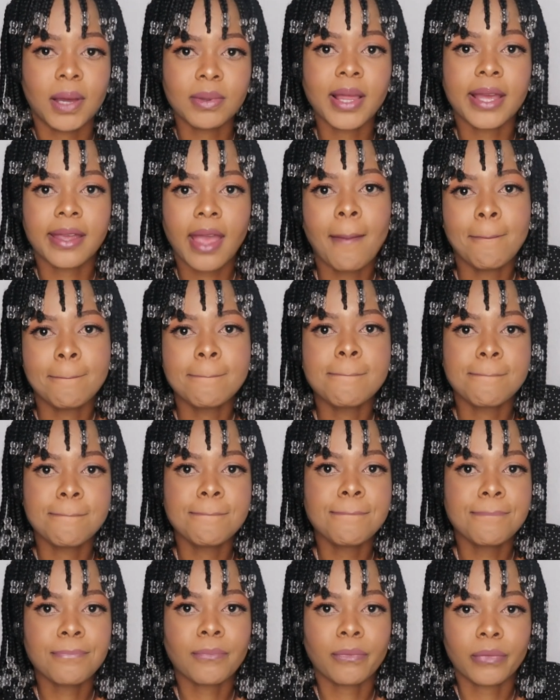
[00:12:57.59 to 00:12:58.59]
I'm like, yeah,
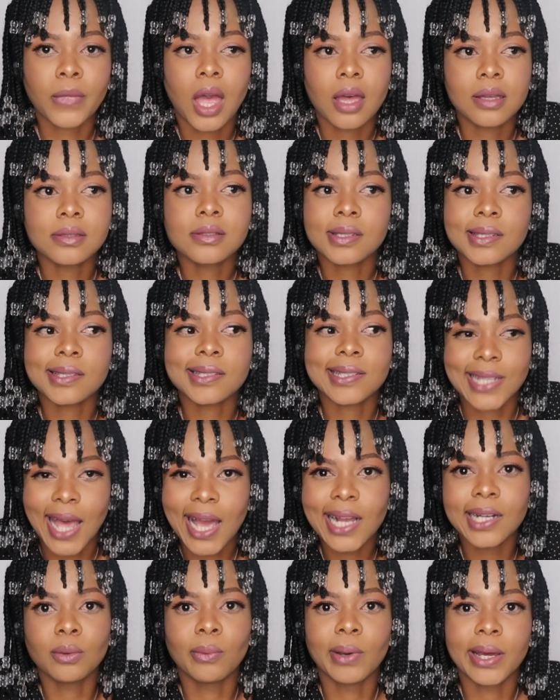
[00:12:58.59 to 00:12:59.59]
that's
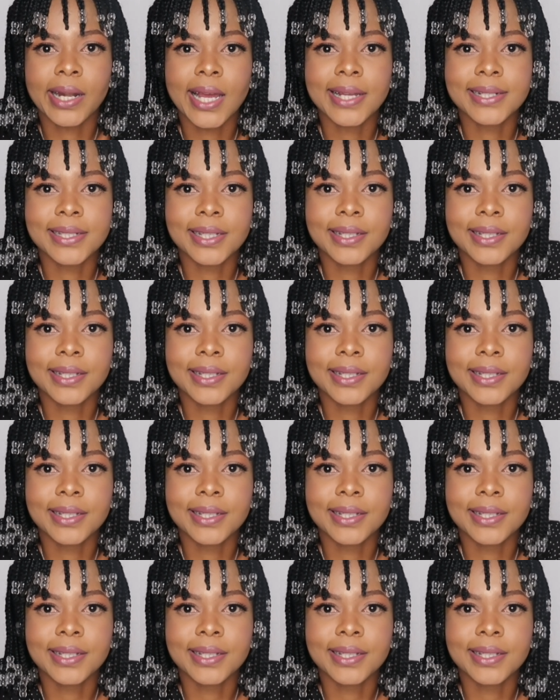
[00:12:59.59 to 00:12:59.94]
exactly what I